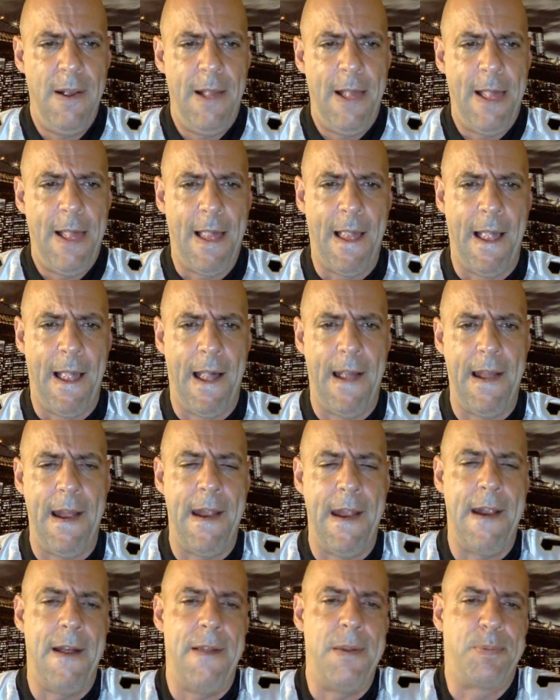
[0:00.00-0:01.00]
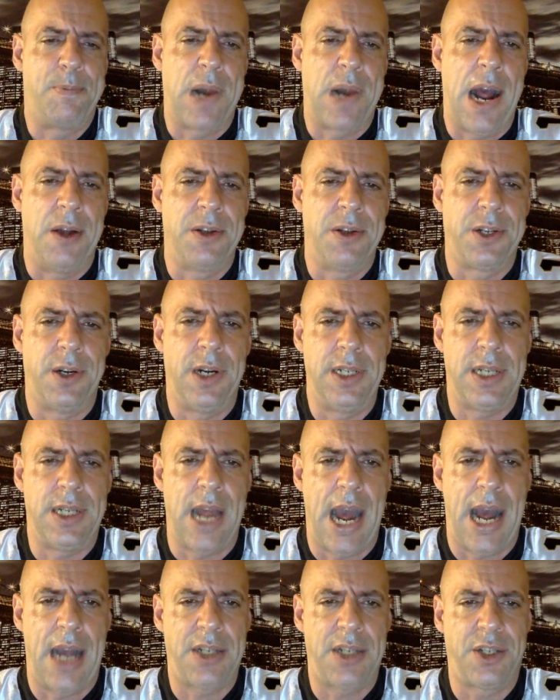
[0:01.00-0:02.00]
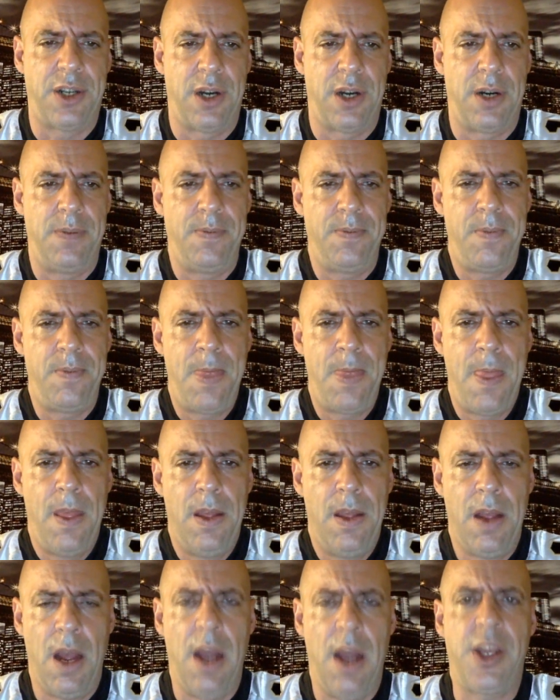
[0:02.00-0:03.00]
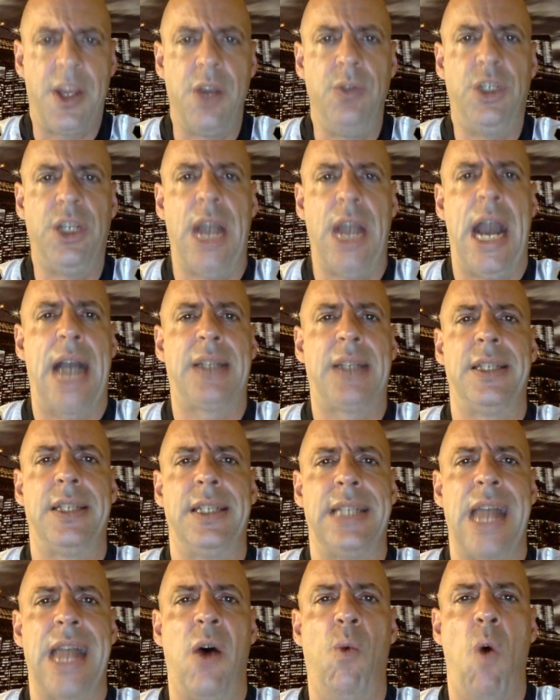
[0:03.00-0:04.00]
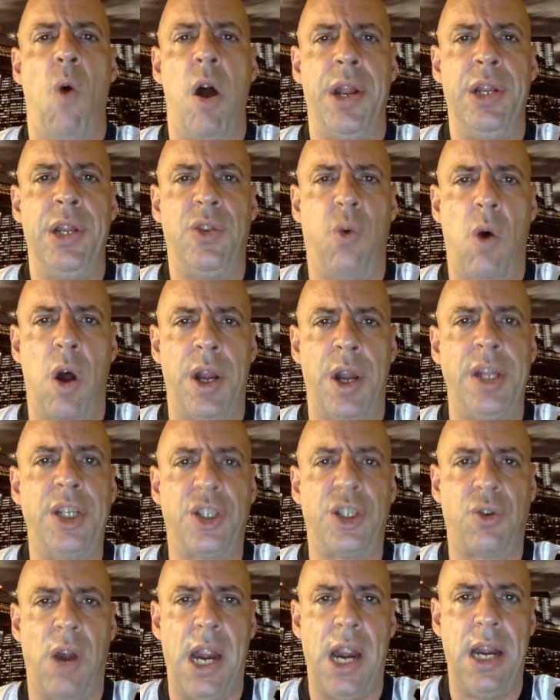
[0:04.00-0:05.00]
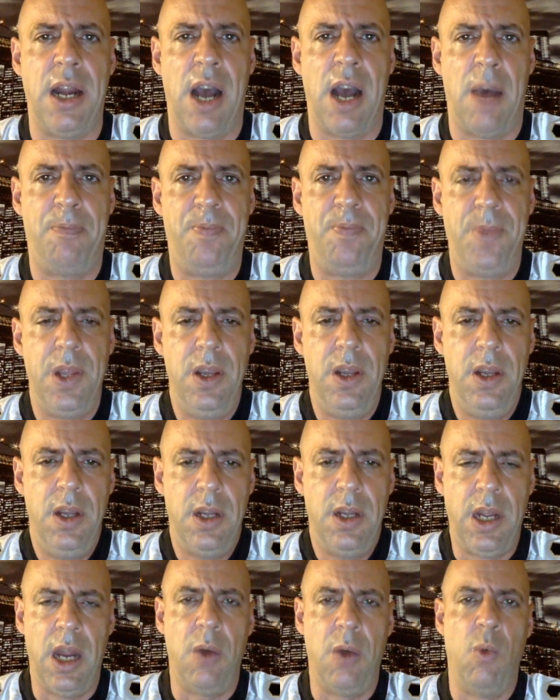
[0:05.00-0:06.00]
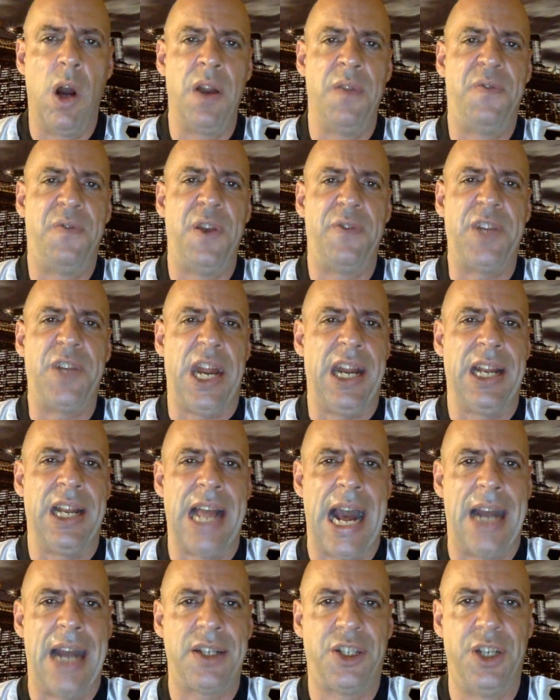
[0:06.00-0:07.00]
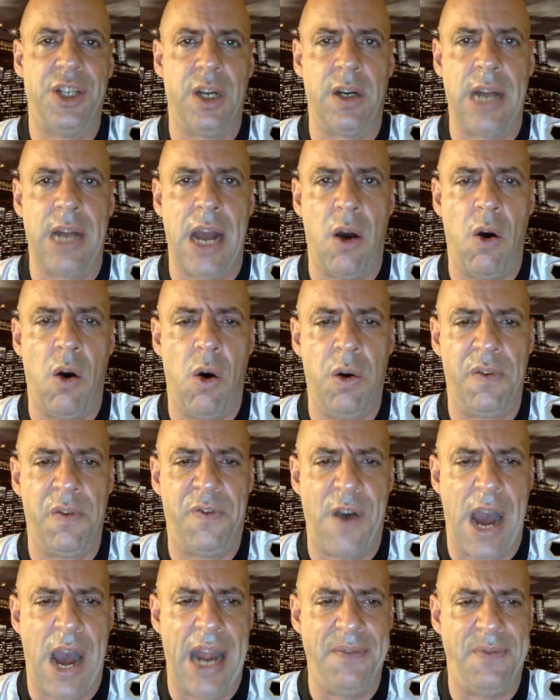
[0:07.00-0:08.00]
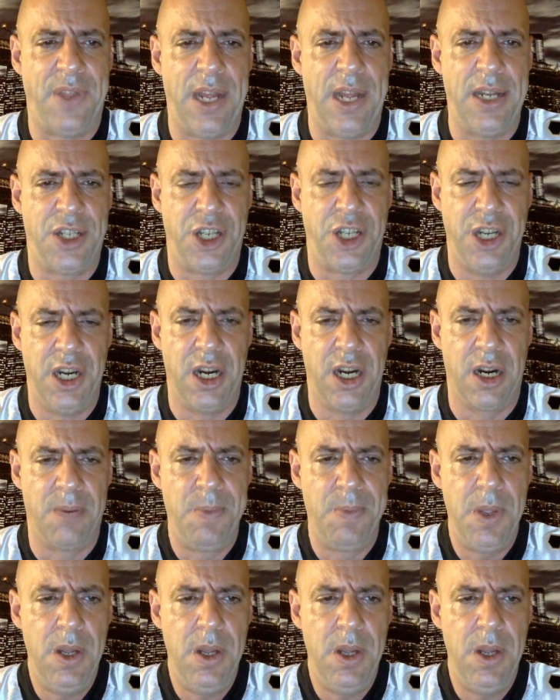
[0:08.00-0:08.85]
The Browns are a disaster. Hugh Jackson's now 1-20 straight up. 1-15 last year, now 0-5 this year